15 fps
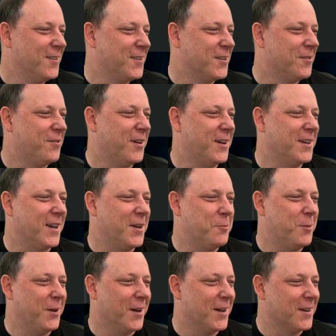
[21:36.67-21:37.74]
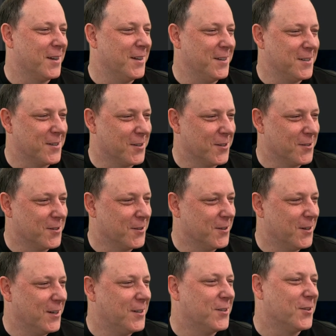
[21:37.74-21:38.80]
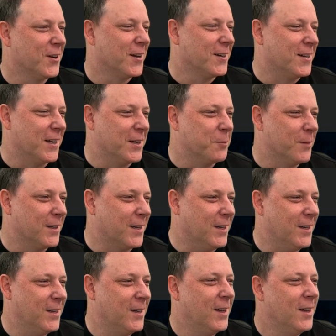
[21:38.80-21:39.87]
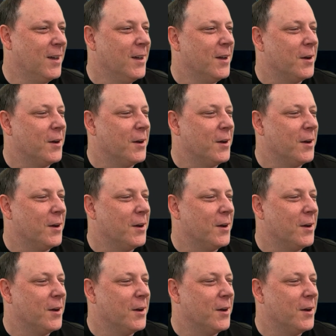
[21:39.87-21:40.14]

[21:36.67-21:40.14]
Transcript: This is a fake API key, so there's no need to try to take my key.